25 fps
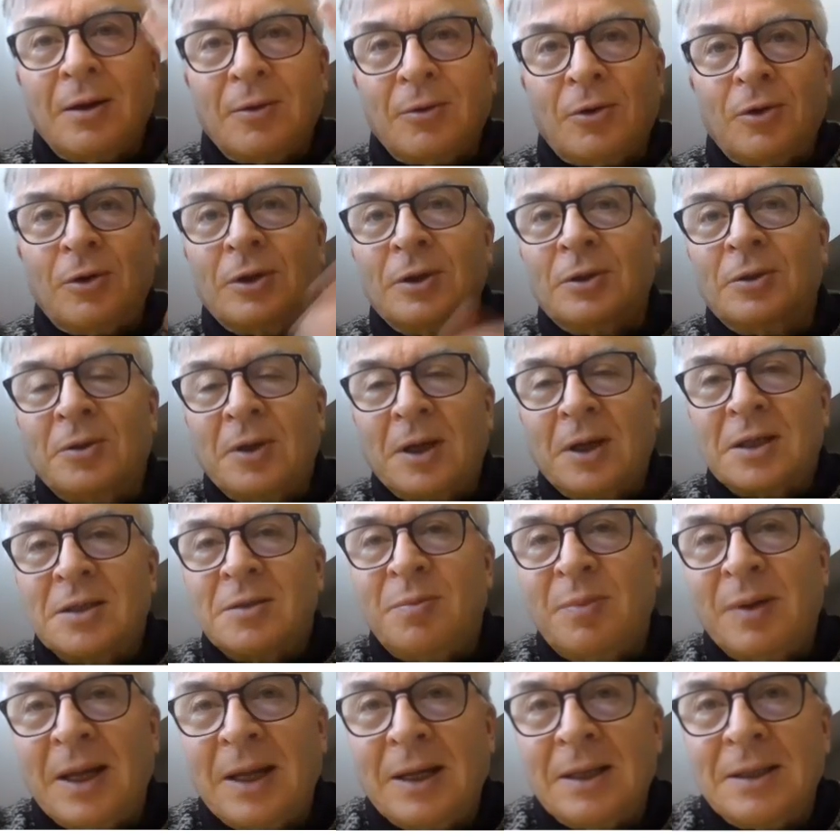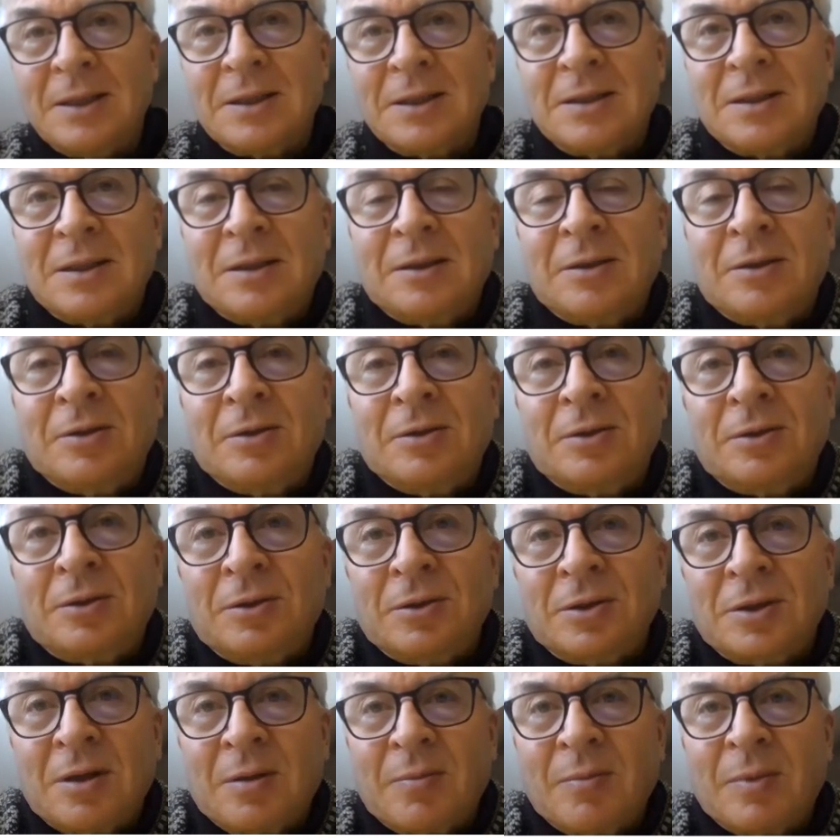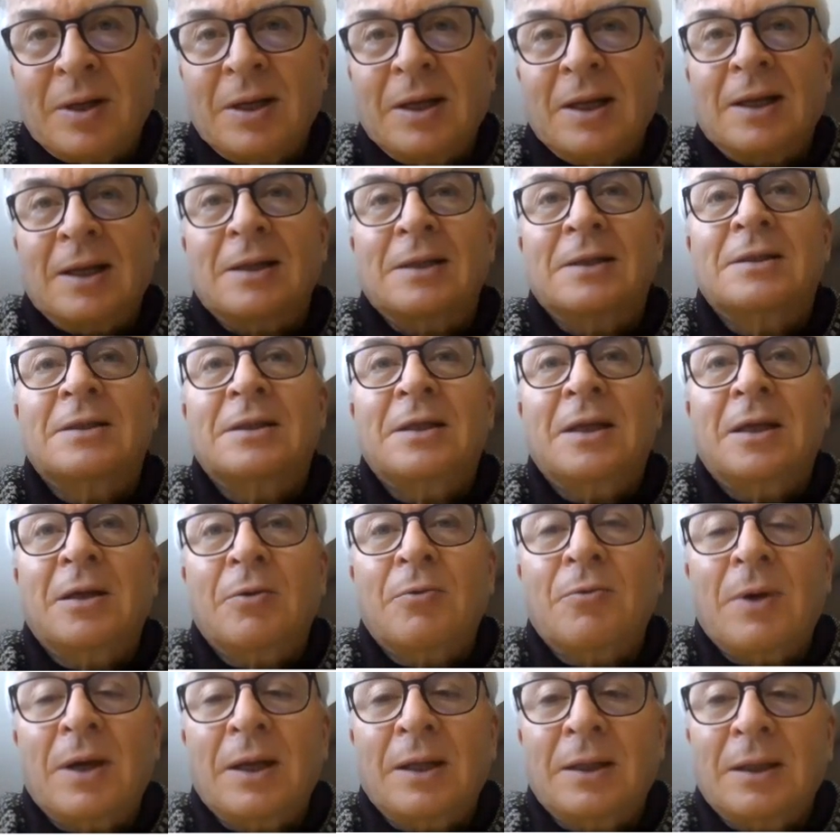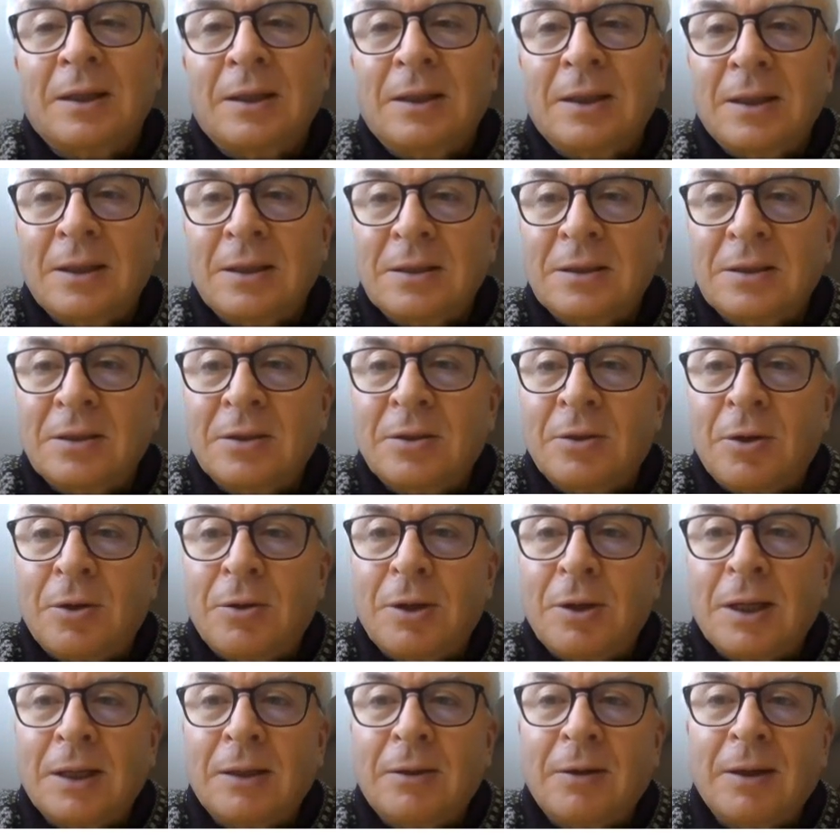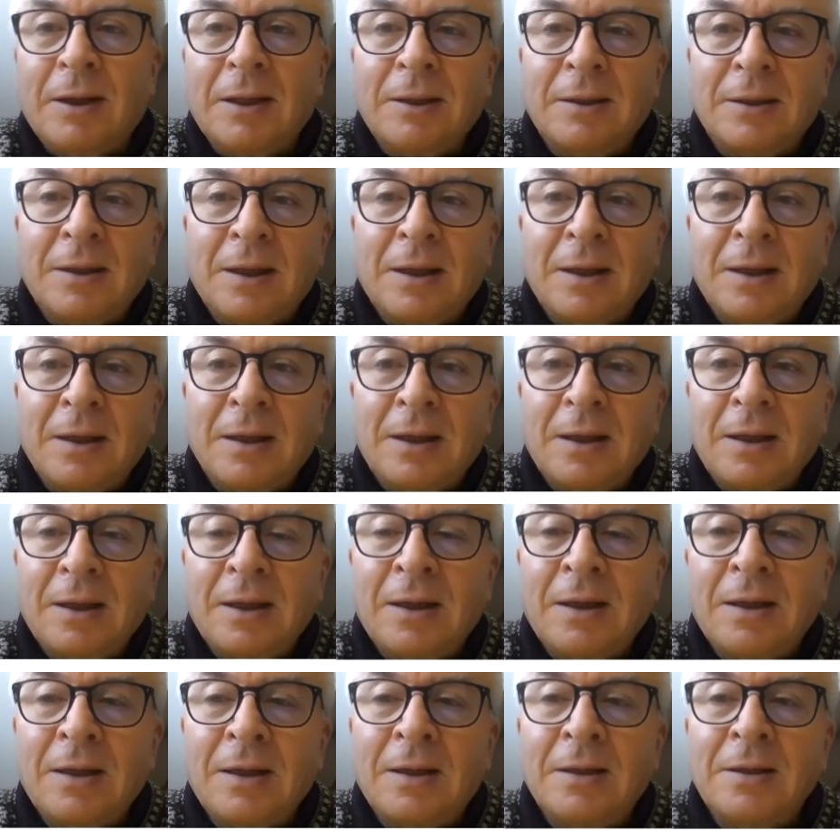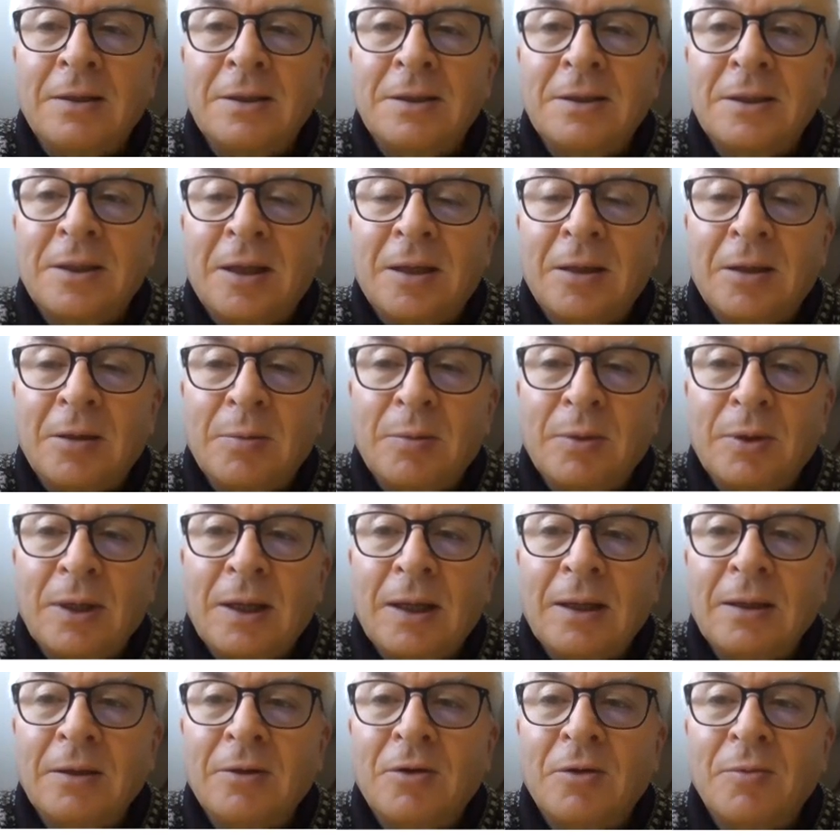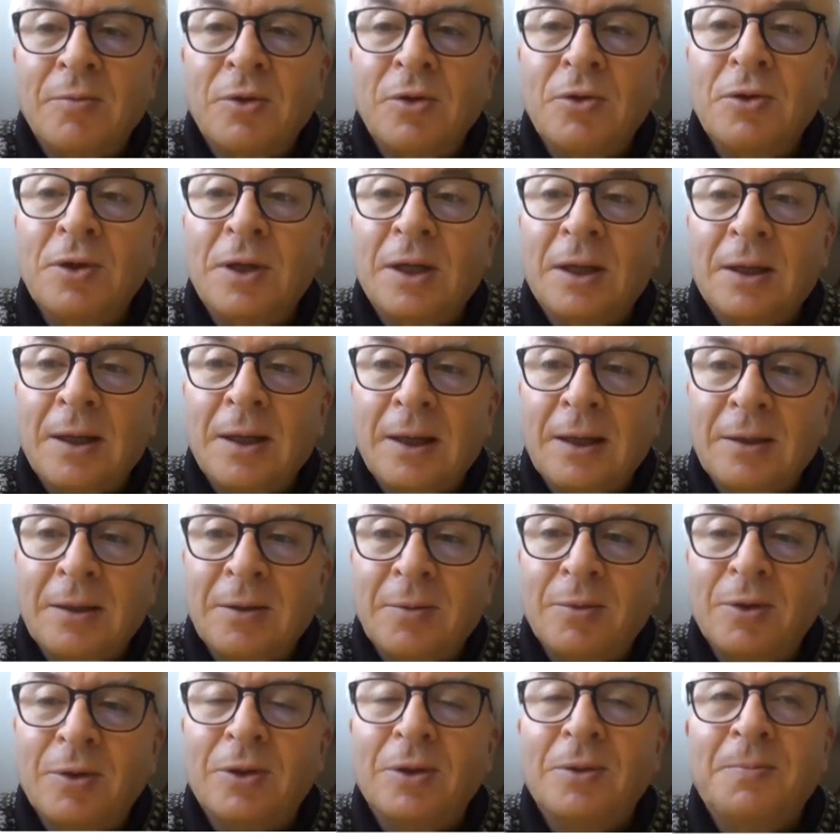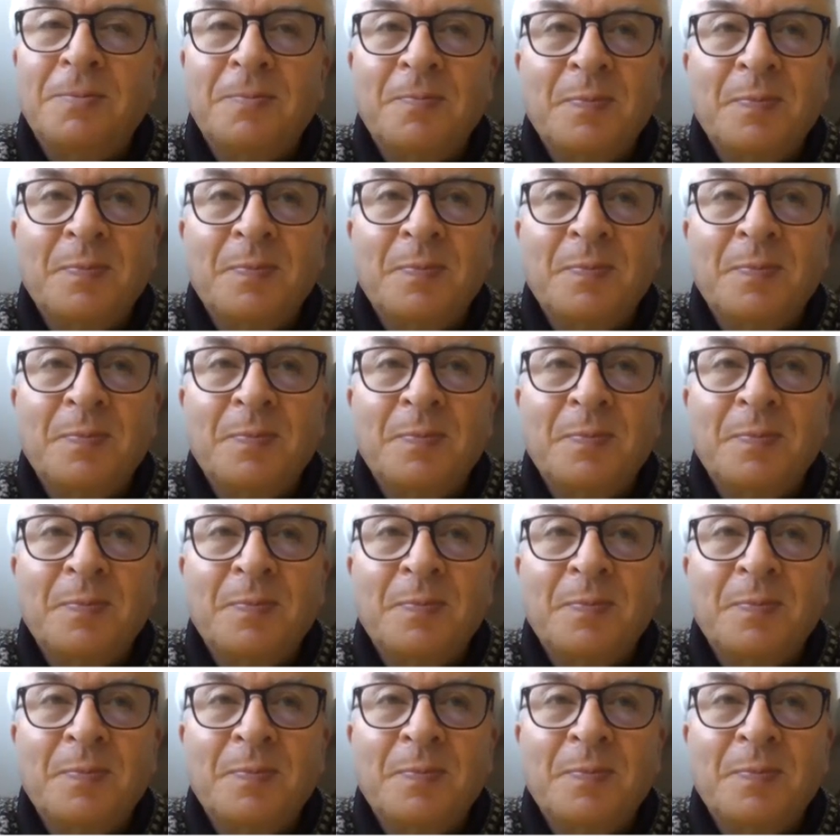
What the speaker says: or to explain to somebody else in a way that is coherent and understandable and communicatable,